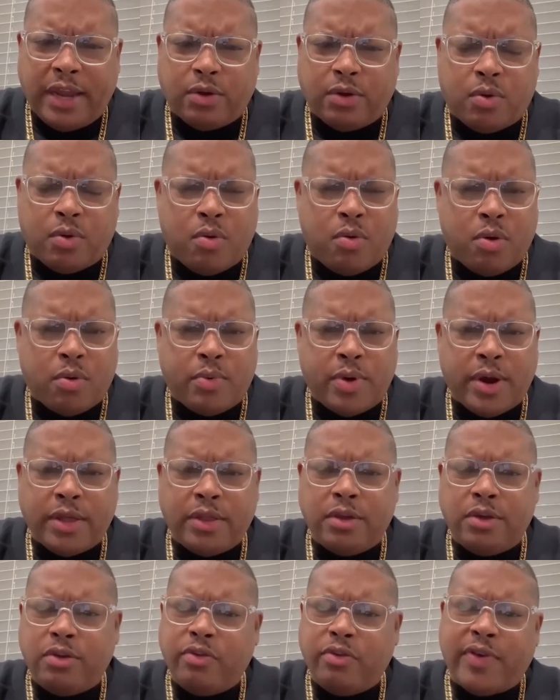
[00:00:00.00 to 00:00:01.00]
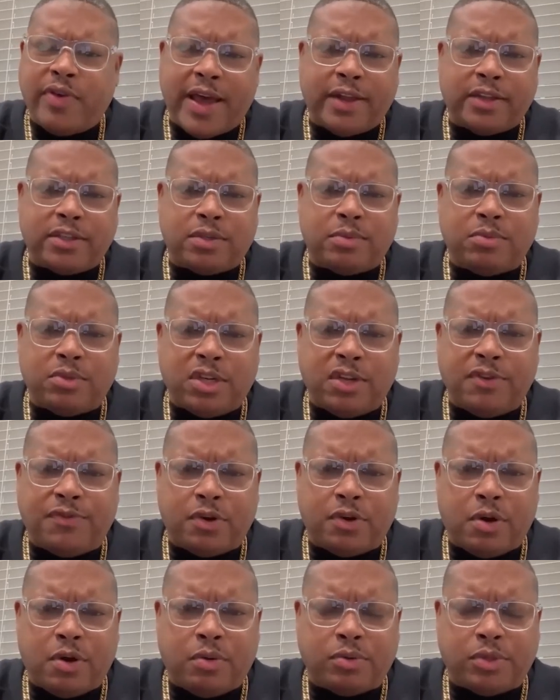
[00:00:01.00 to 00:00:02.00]
great or whether you've had
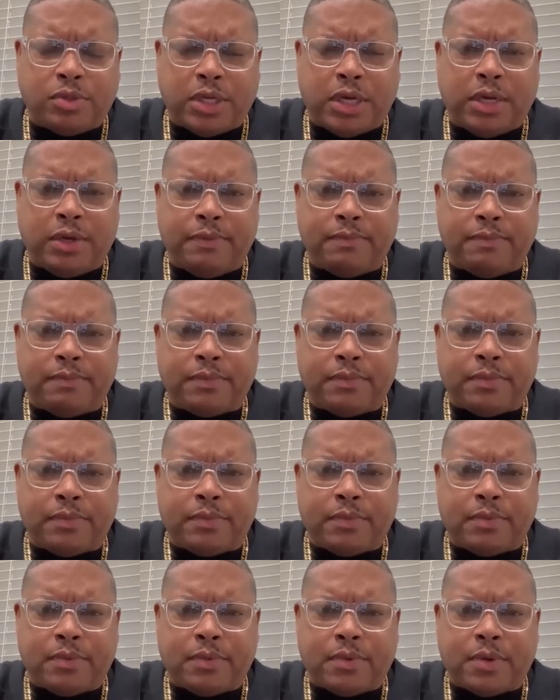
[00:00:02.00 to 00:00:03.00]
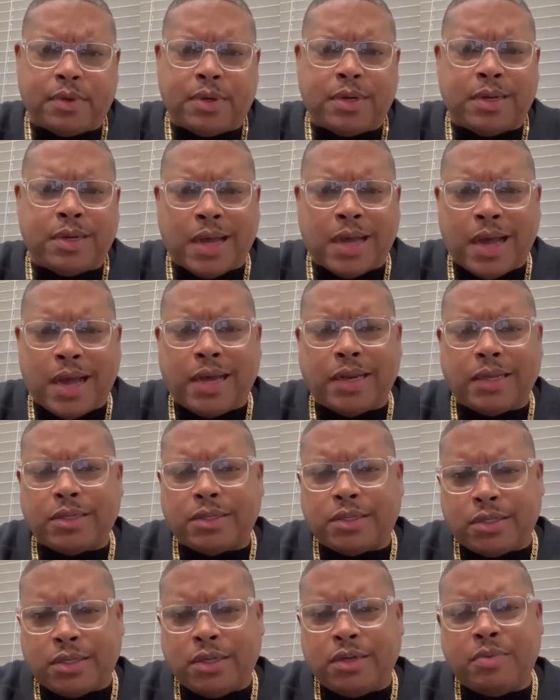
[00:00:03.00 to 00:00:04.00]
some difficulty,
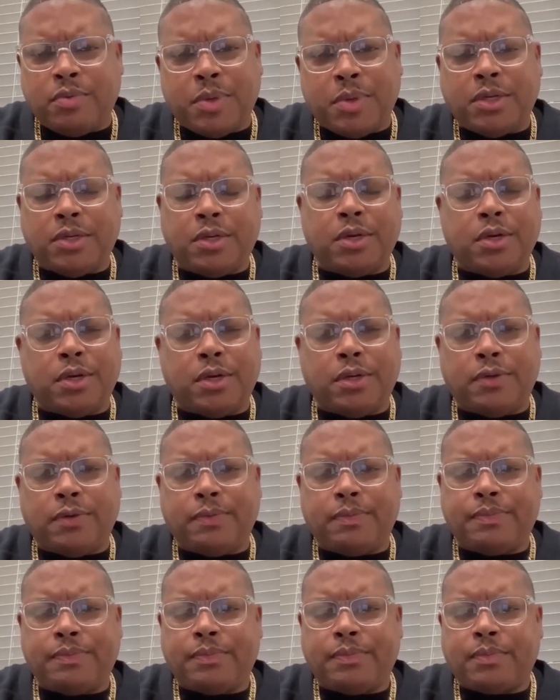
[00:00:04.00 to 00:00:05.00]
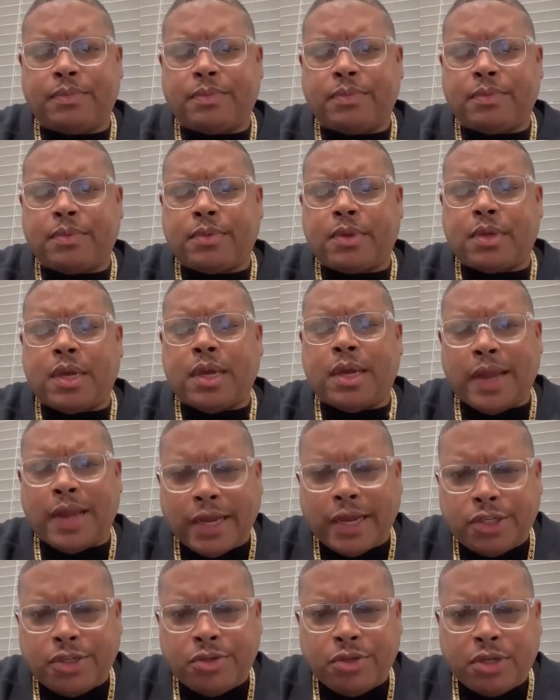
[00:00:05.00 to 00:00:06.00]
God has still been good.
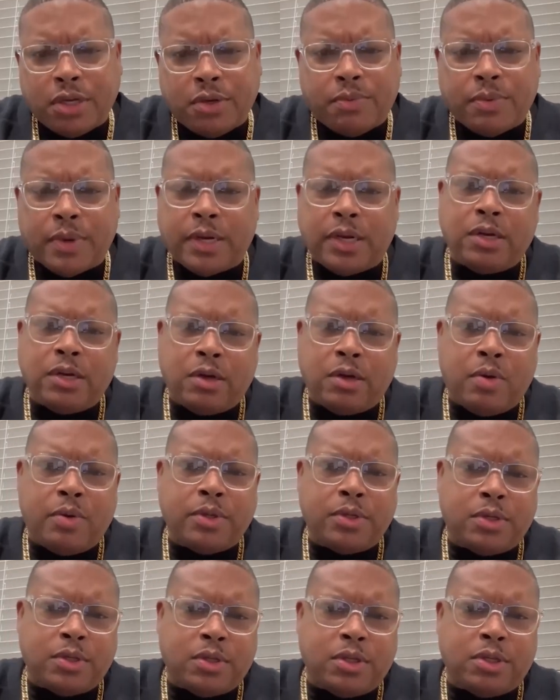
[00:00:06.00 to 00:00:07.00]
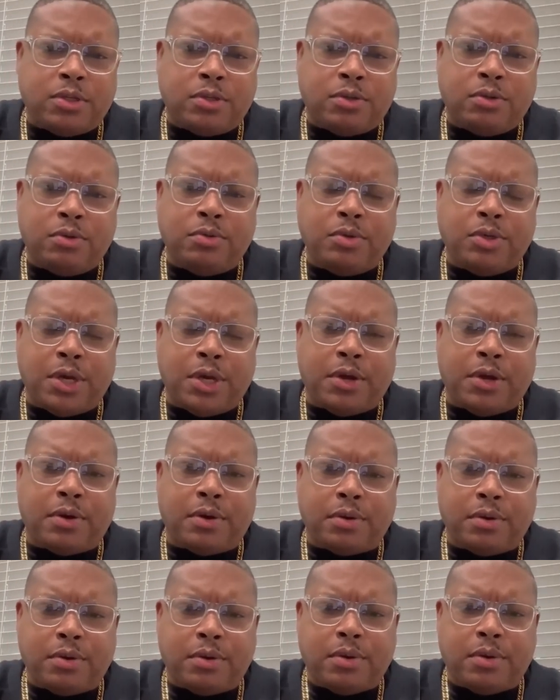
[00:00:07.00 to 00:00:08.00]
And as you get ready to go into this new
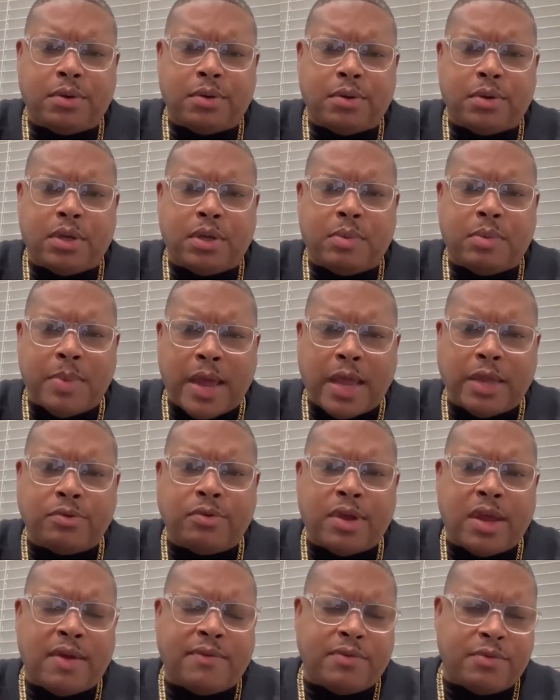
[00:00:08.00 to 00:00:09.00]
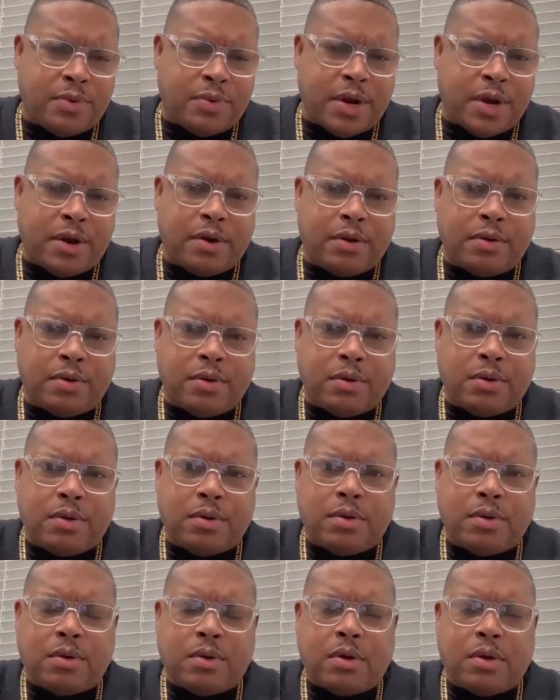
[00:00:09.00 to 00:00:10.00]
year, Emmanuel Everywhere,
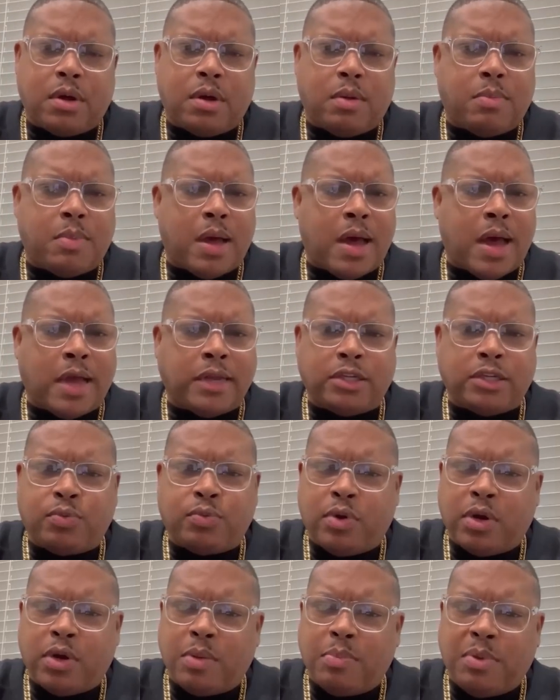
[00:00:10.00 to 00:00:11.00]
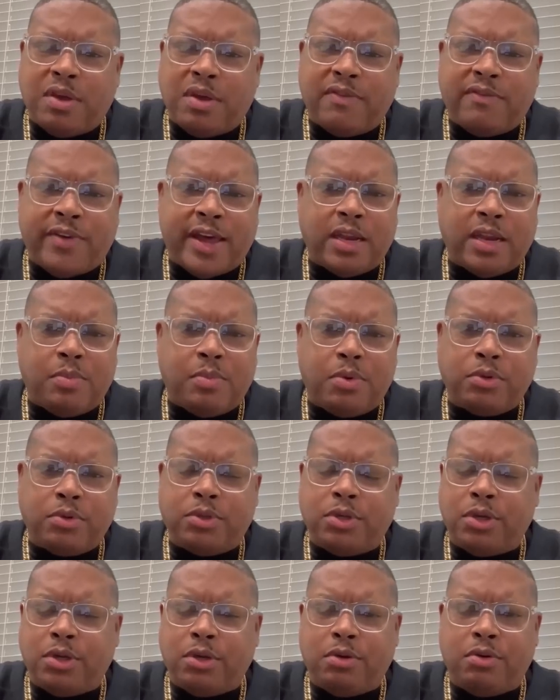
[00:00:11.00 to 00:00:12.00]
I just want to be
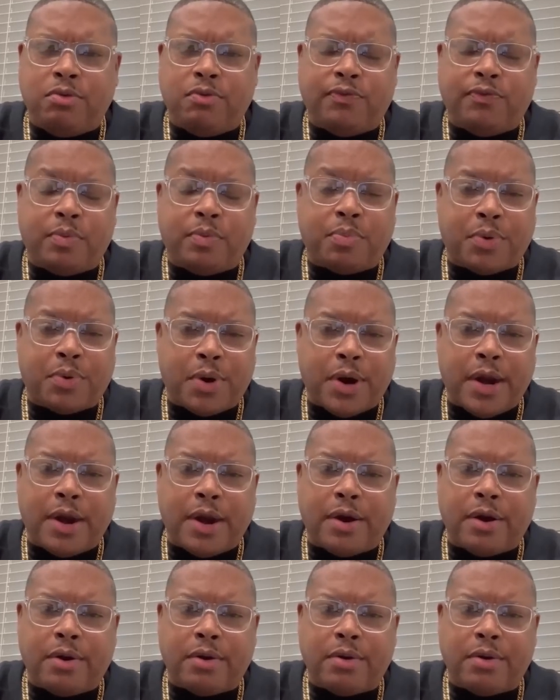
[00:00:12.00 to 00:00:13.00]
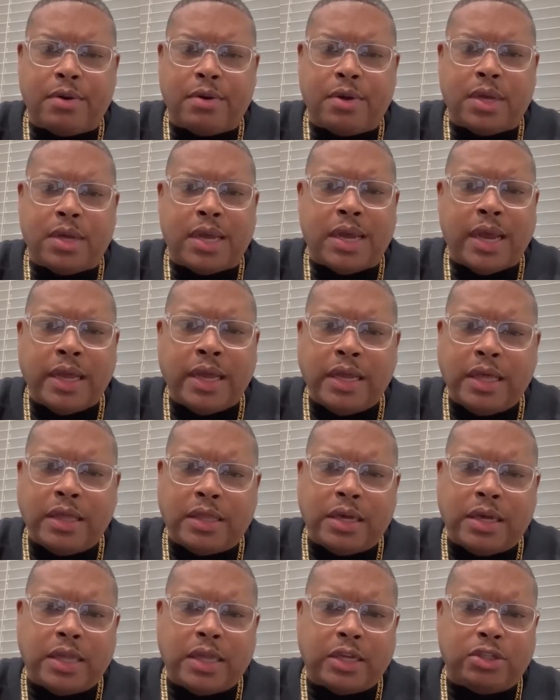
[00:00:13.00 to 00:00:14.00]
available to you for prayer,
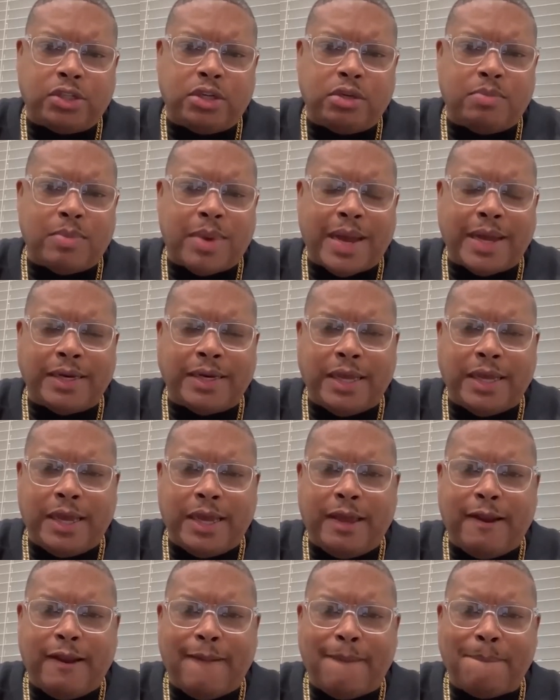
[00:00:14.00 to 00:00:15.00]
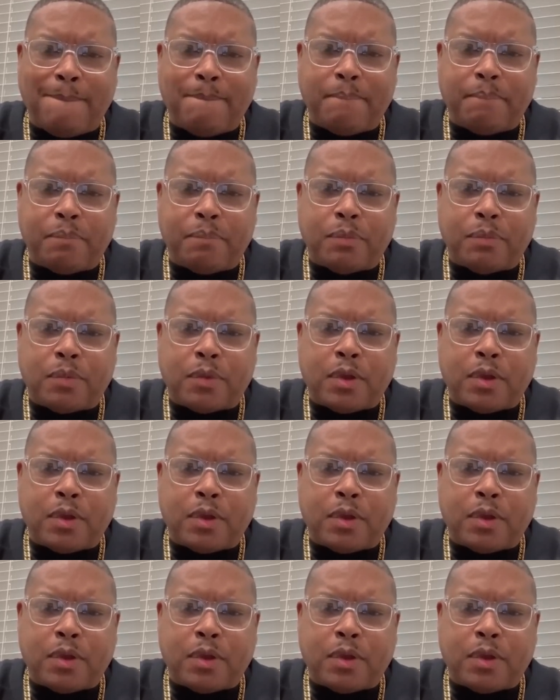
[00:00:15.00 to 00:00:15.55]
anything that you might need.